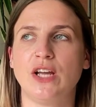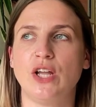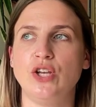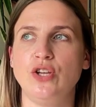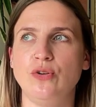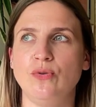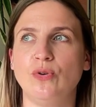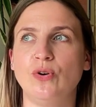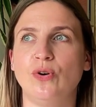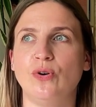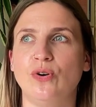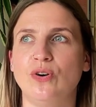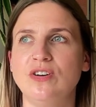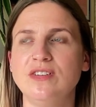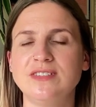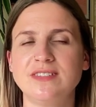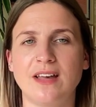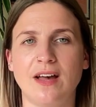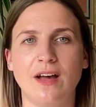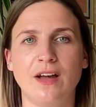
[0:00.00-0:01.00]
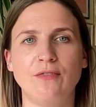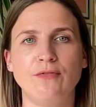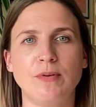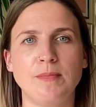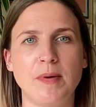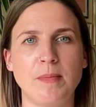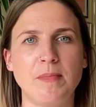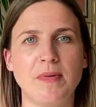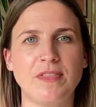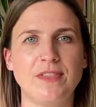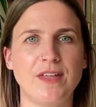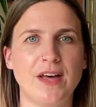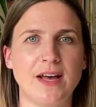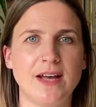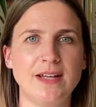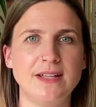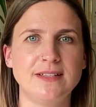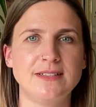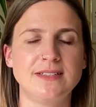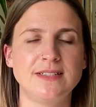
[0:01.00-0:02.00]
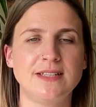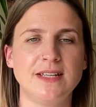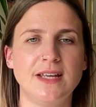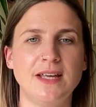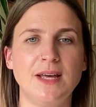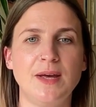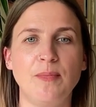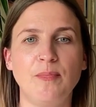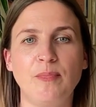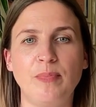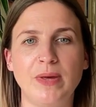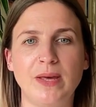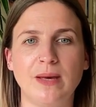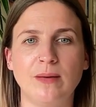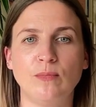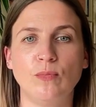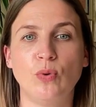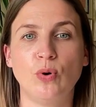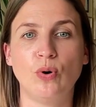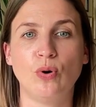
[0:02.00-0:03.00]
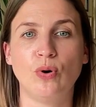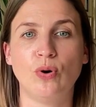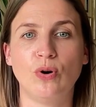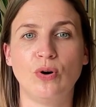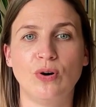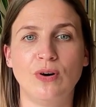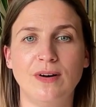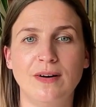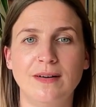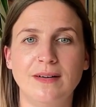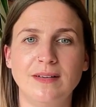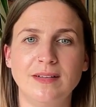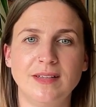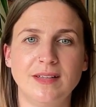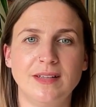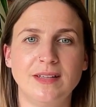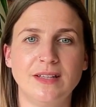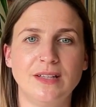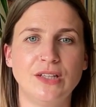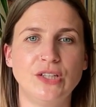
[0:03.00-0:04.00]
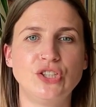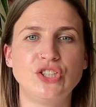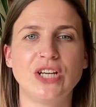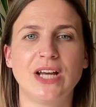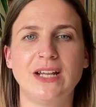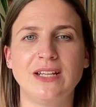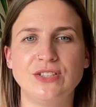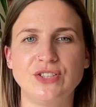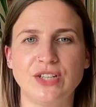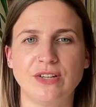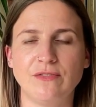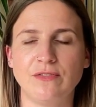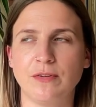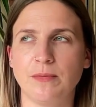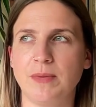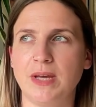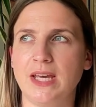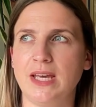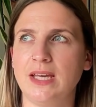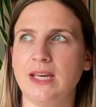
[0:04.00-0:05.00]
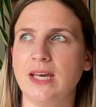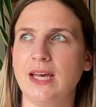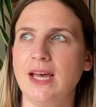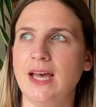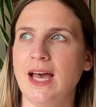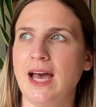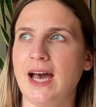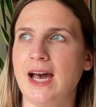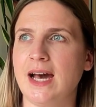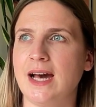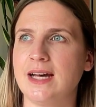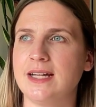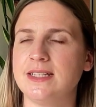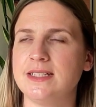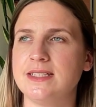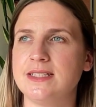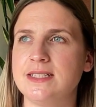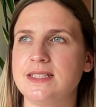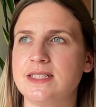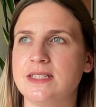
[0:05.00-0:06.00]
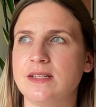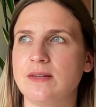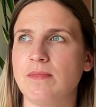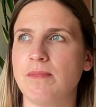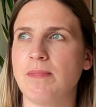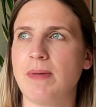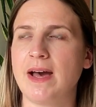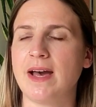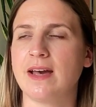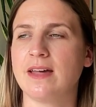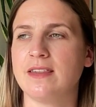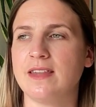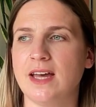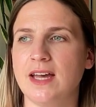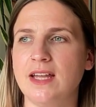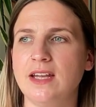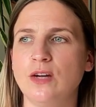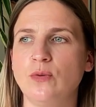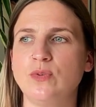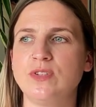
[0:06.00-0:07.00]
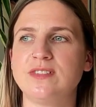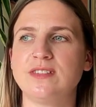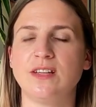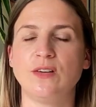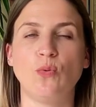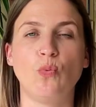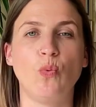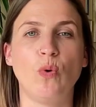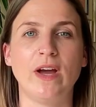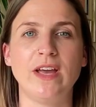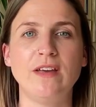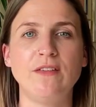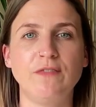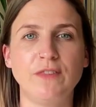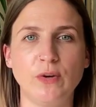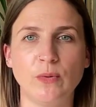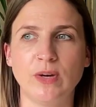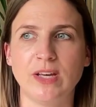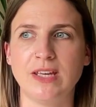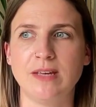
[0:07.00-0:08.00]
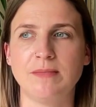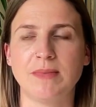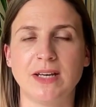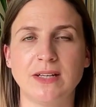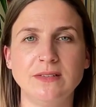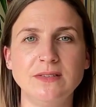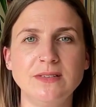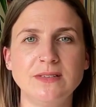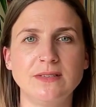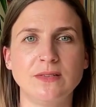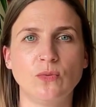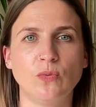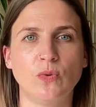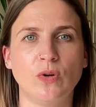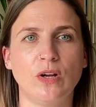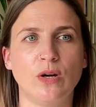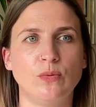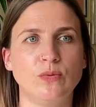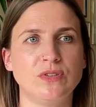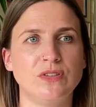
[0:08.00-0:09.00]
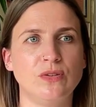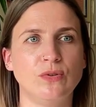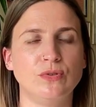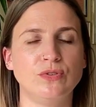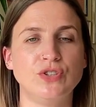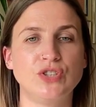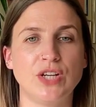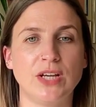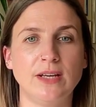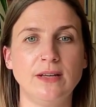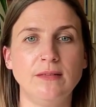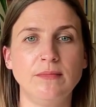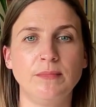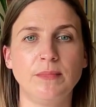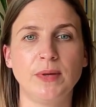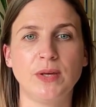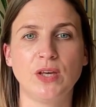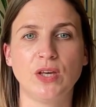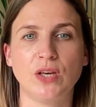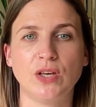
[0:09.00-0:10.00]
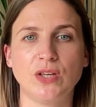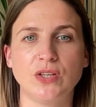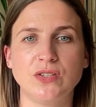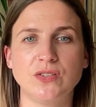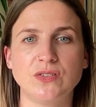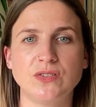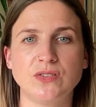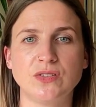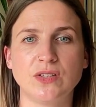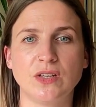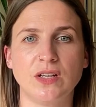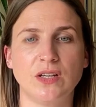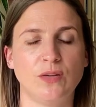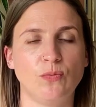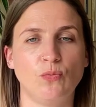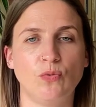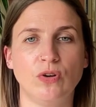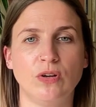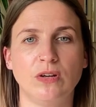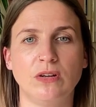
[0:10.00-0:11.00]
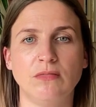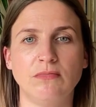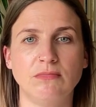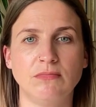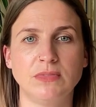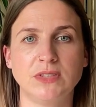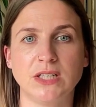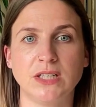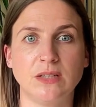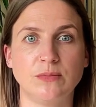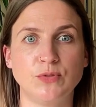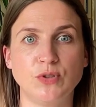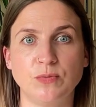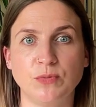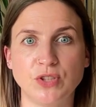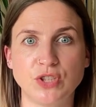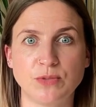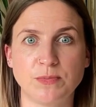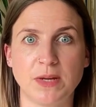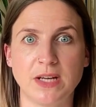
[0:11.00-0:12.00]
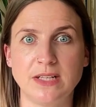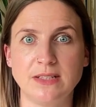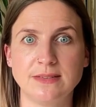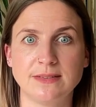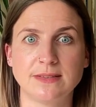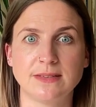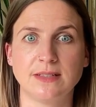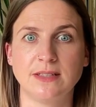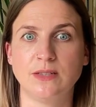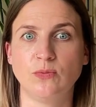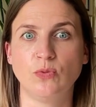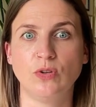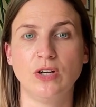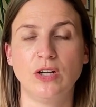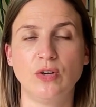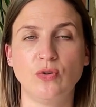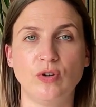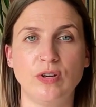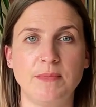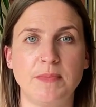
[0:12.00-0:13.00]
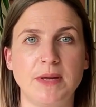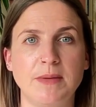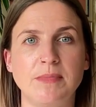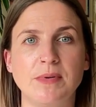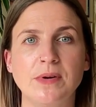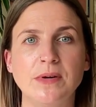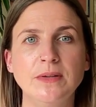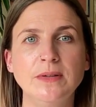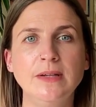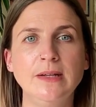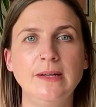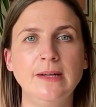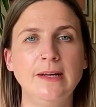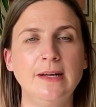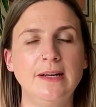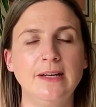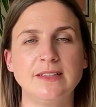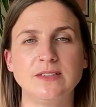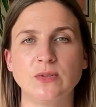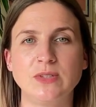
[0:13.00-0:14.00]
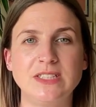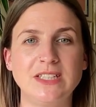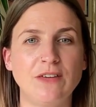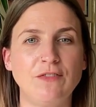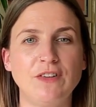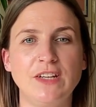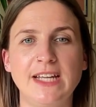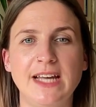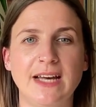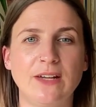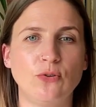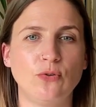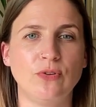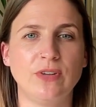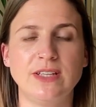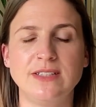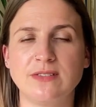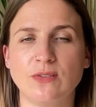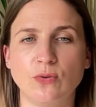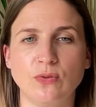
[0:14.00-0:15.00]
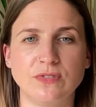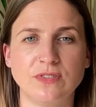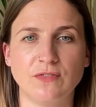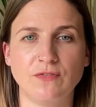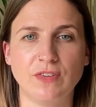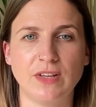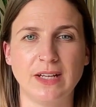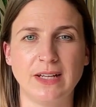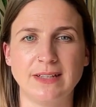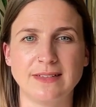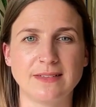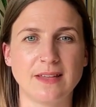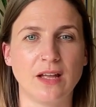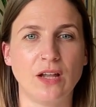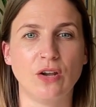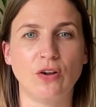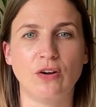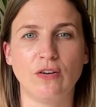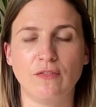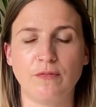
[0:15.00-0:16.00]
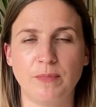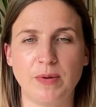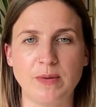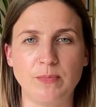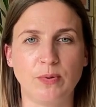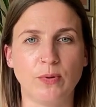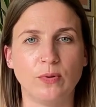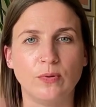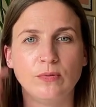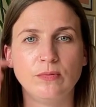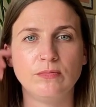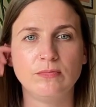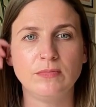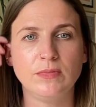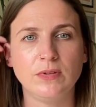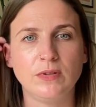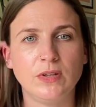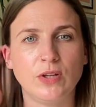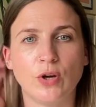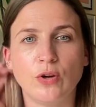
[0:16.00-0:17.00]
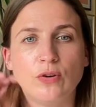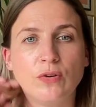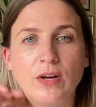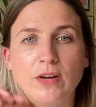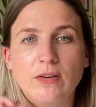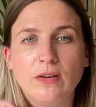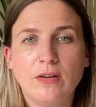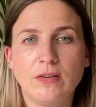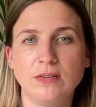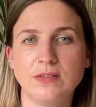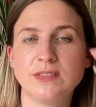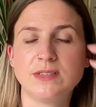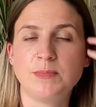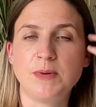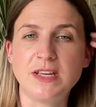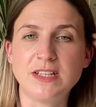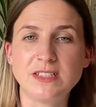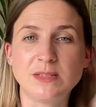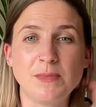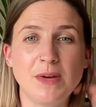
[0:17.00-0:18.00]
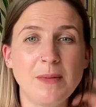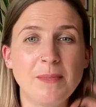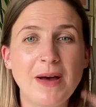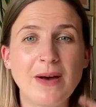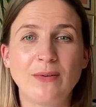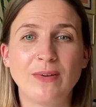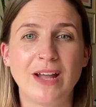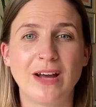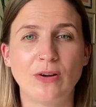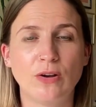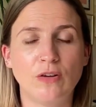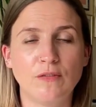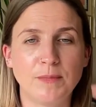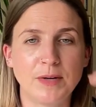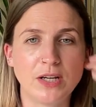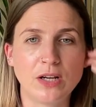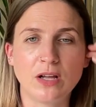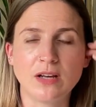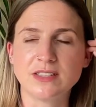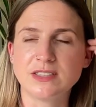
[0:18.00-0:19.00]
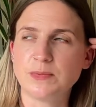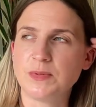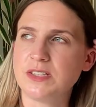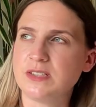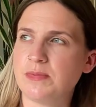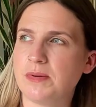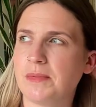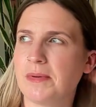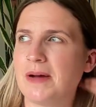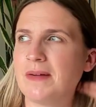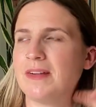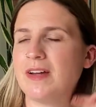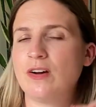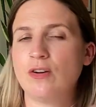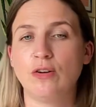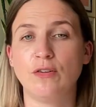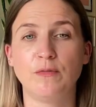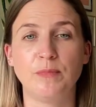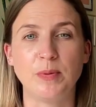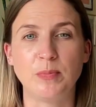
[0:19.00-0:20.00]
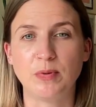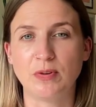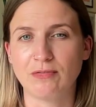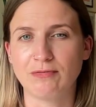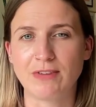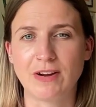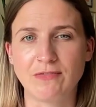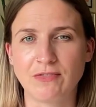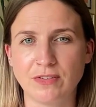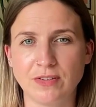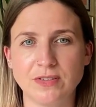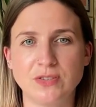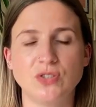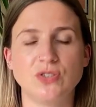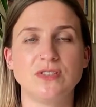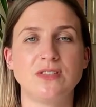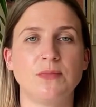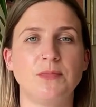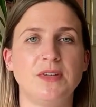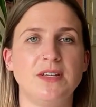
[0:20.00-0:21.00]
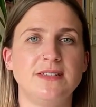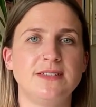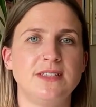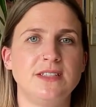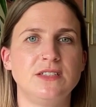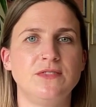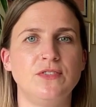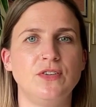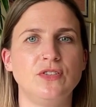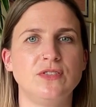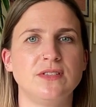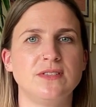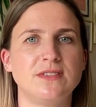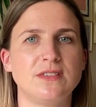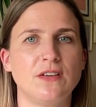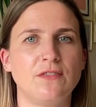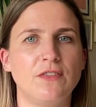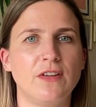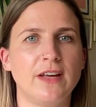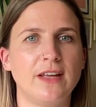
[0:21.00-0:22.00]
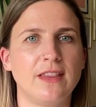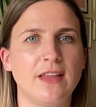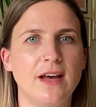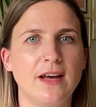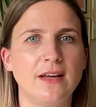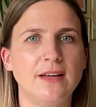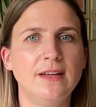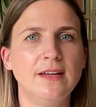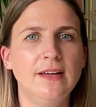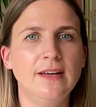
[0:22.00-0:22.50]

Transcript: a new course, I remember that being more challenging for me. And back then I would send way fewer emails when I was launching because I didn't want to take up too much space. I didn't want to annoy people. So I definitely had all these thoughts and feelings that a lot of people, speak to me about now. A lot of my clients speak to me about now. A lot of people have referenced on some of these interviews and stuff like that.